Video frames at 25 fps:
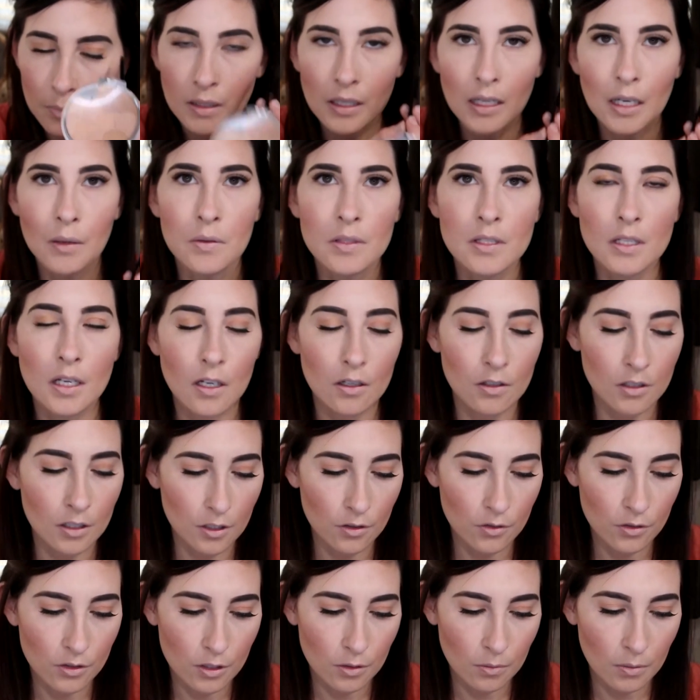Like, I was scared to
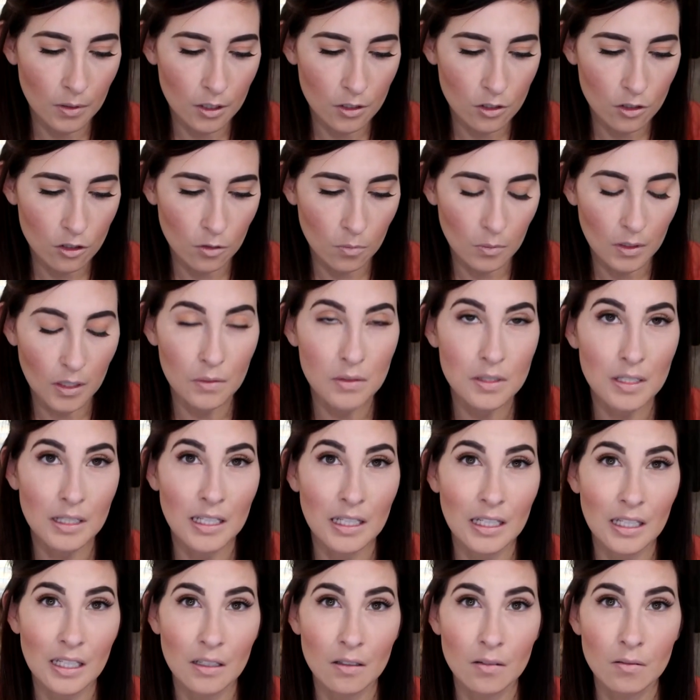use the restroom when I was a
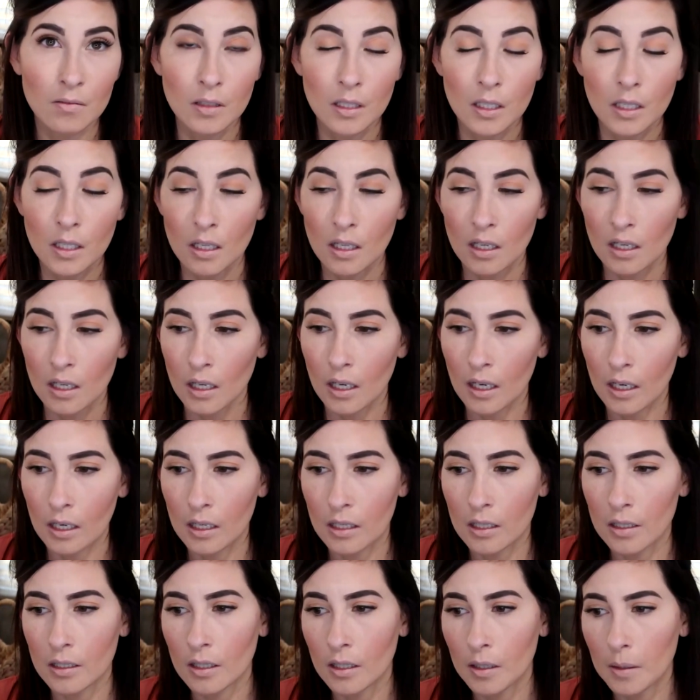kid,
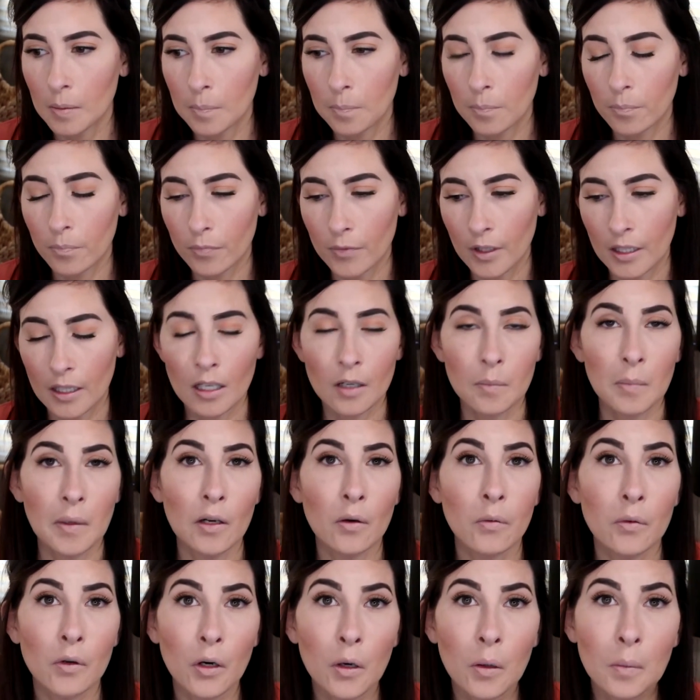and like in my
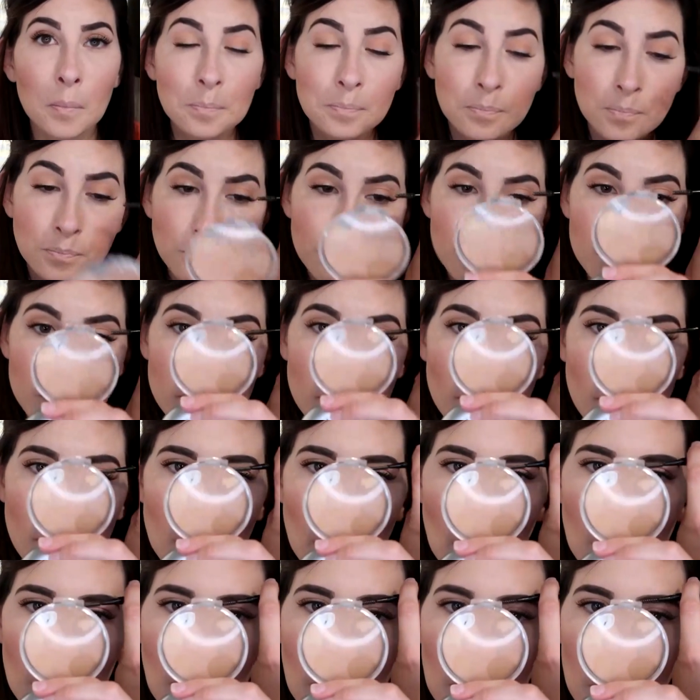own home.
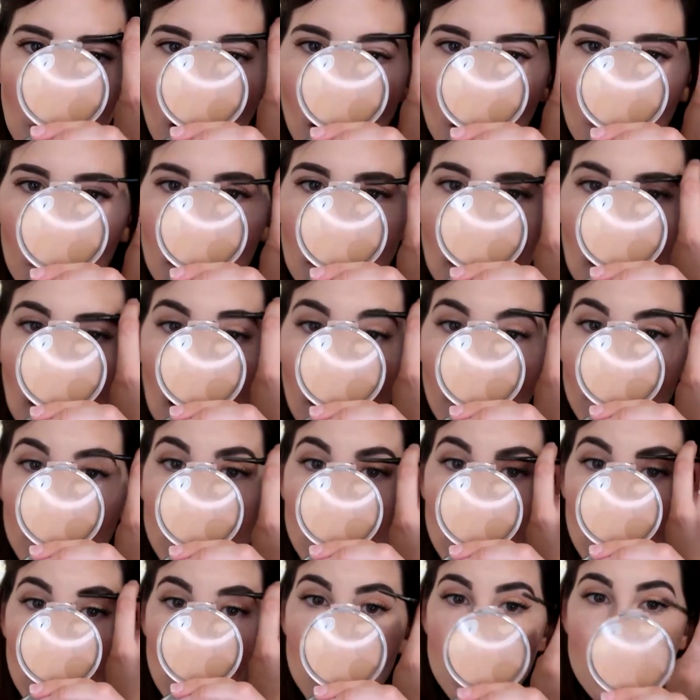My mom would have
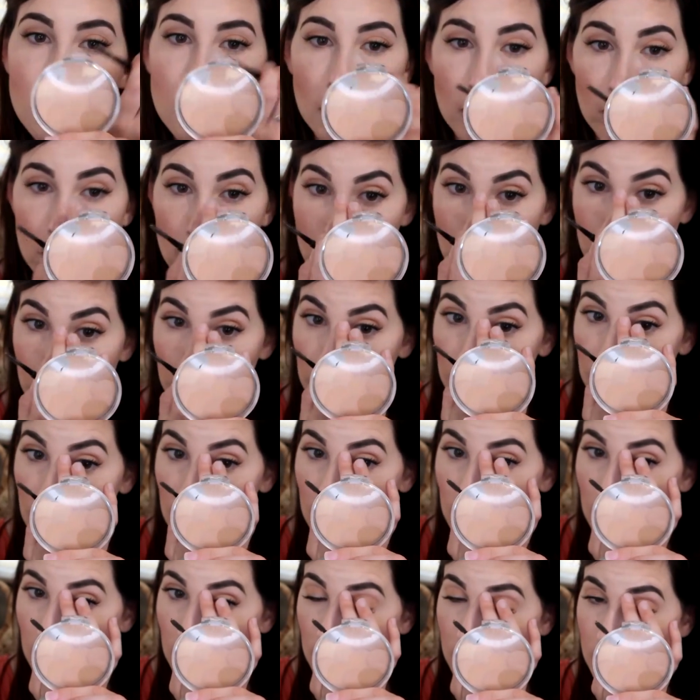to sing to
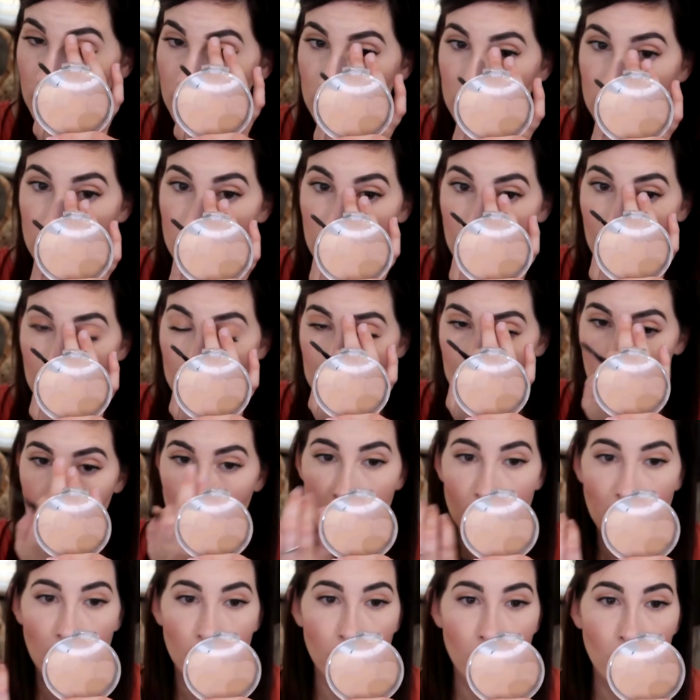me to get me go
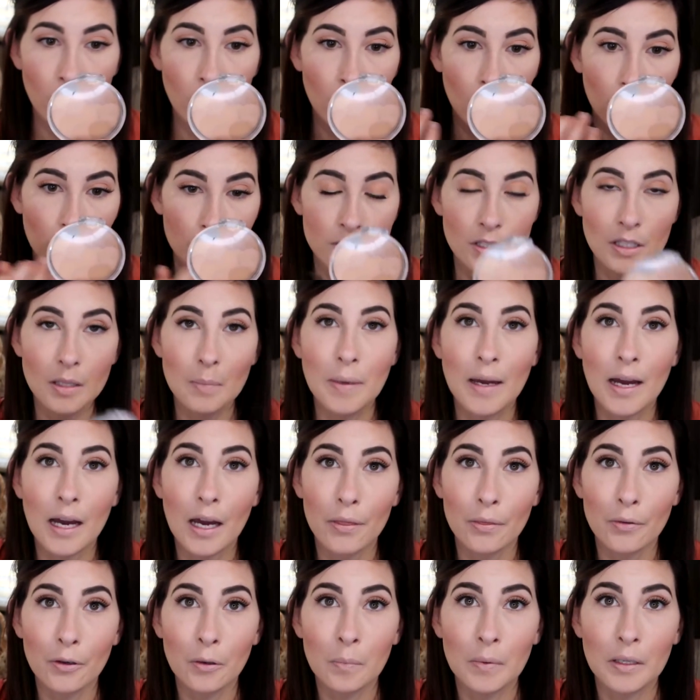down the hall to the
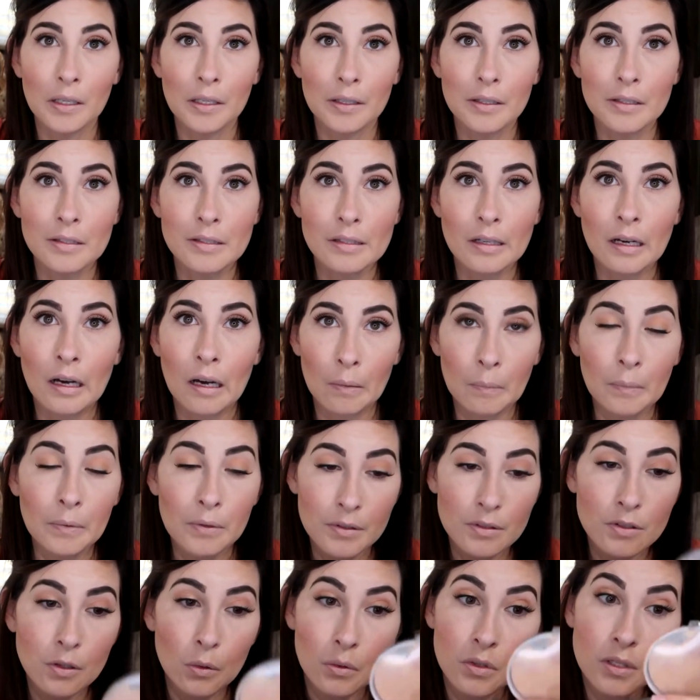bathroom because I
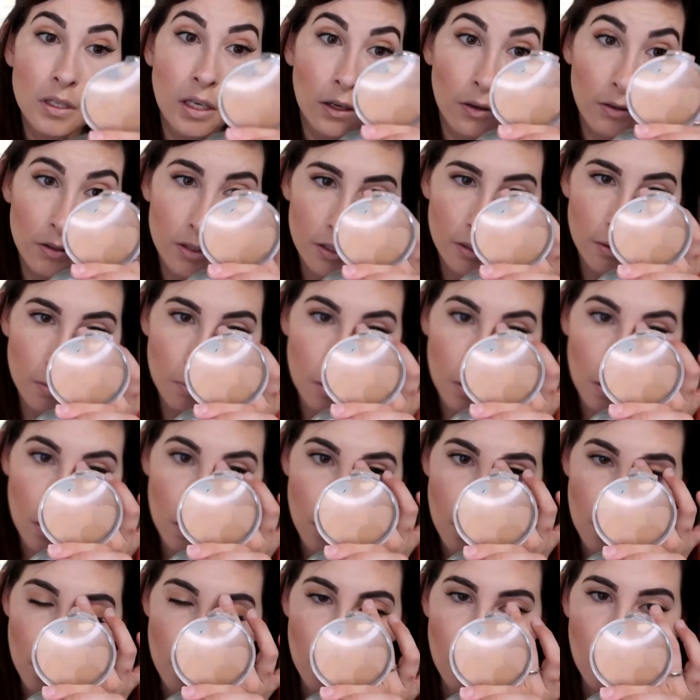was so scared too.
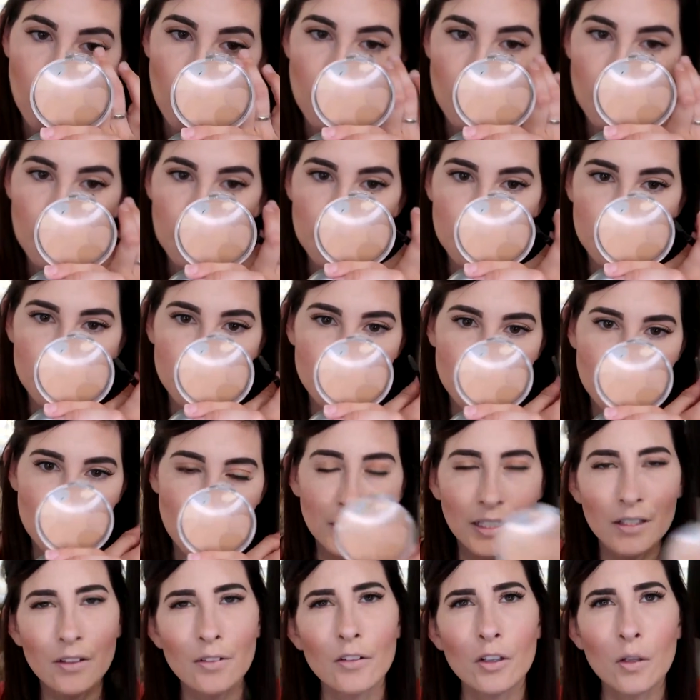
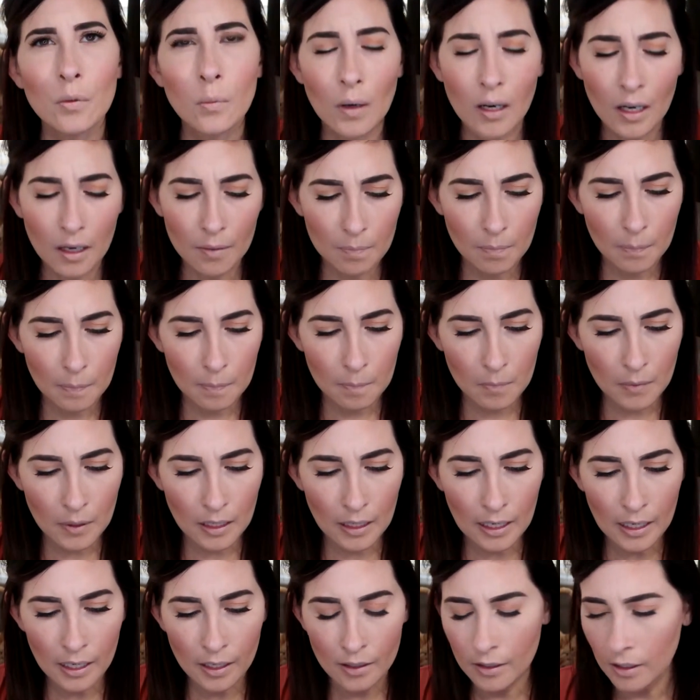And I don't know why. I
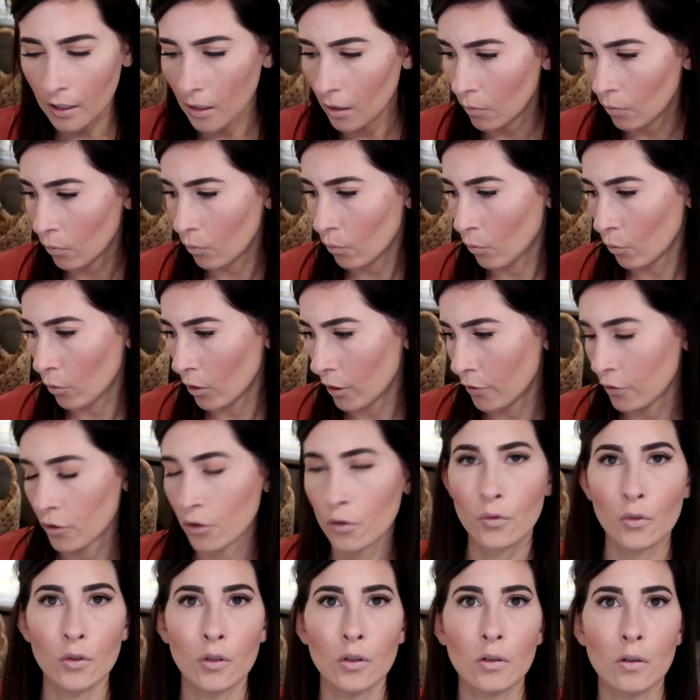had a
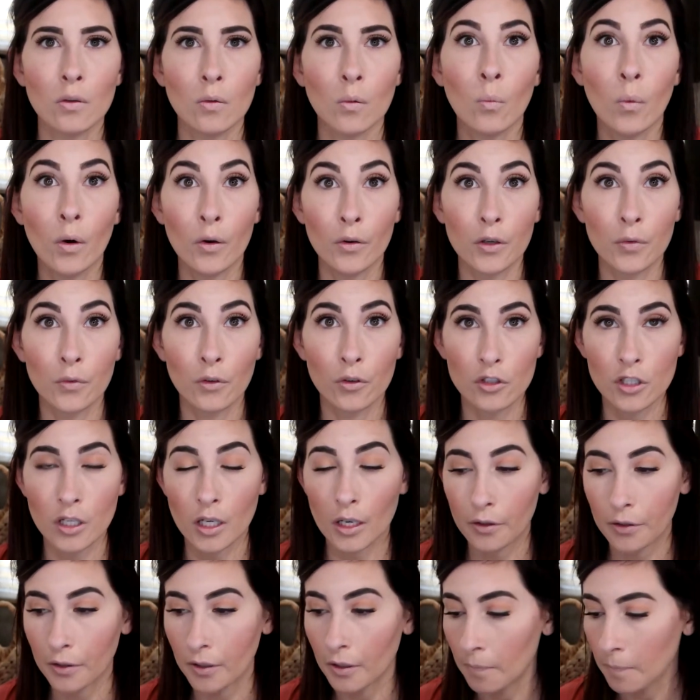wonderful, wonderful
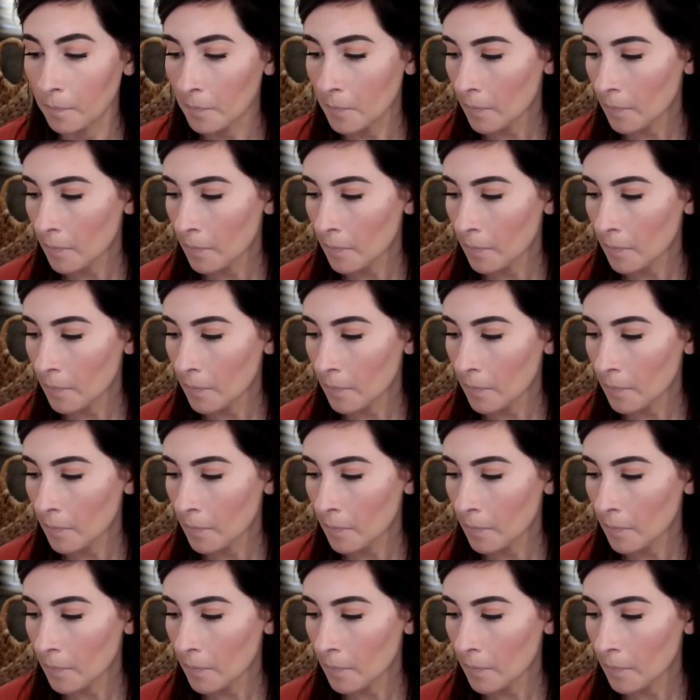childhood.